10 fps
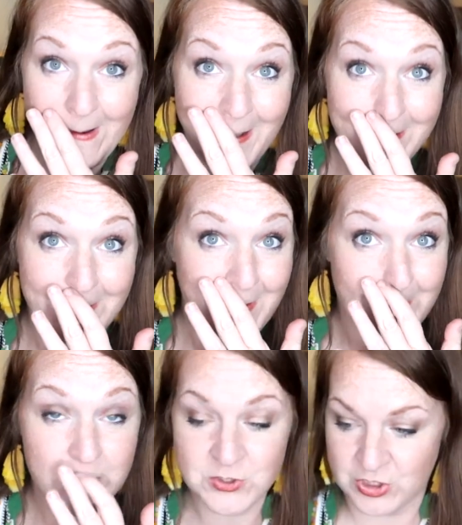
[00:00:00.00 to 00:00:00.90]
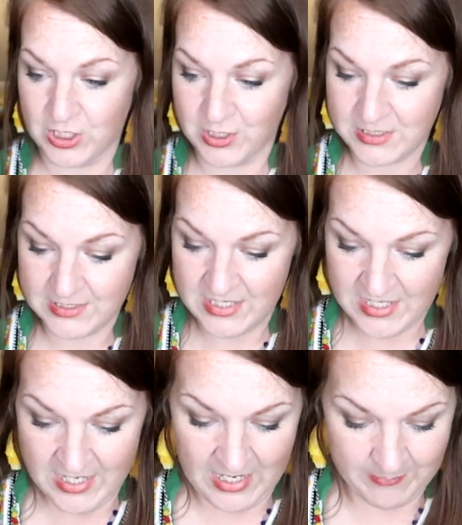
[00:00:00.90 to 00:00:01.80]
another cute little shirt.
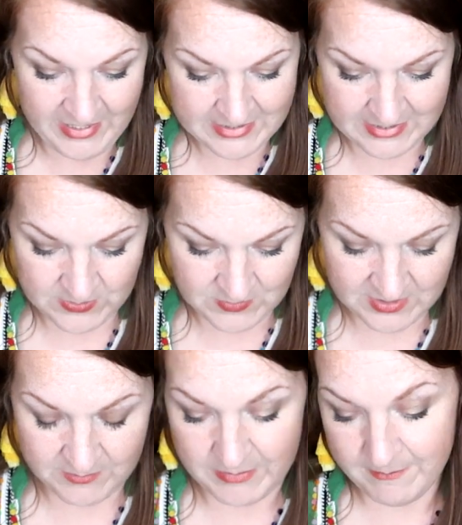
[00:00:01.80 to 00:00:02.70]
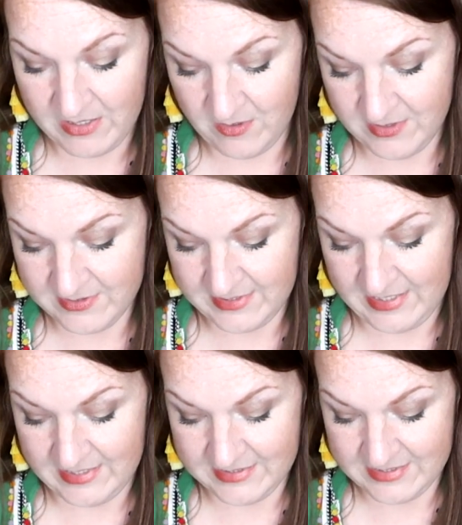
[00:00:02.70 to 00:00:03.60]
I'm guessing this one's gonna be Merritt
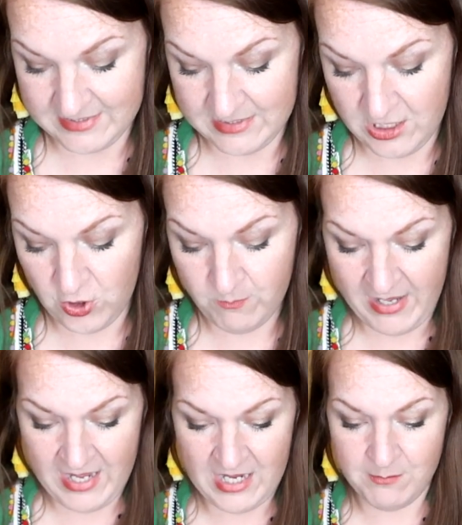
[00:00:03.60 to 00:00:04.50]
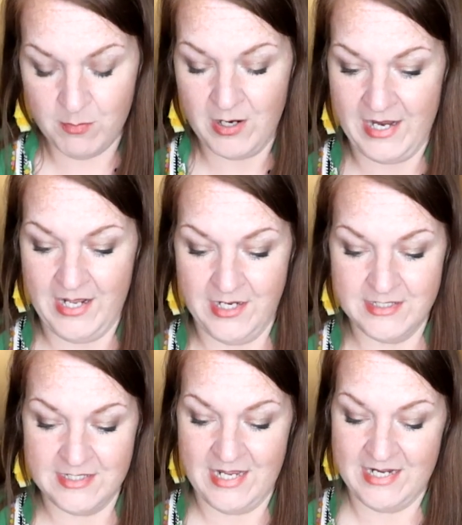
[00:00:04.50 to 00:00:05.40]
size. It's Nomad
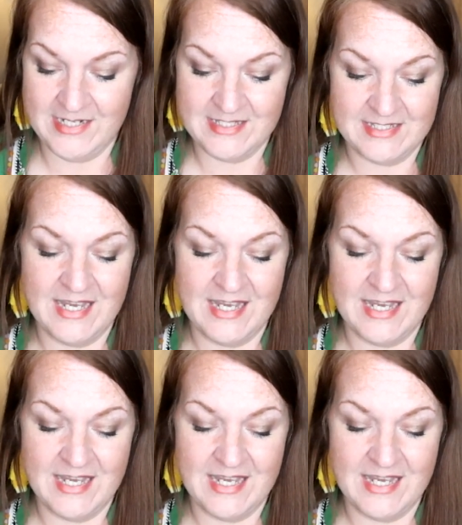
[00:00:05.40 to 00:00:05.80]
brand, and it's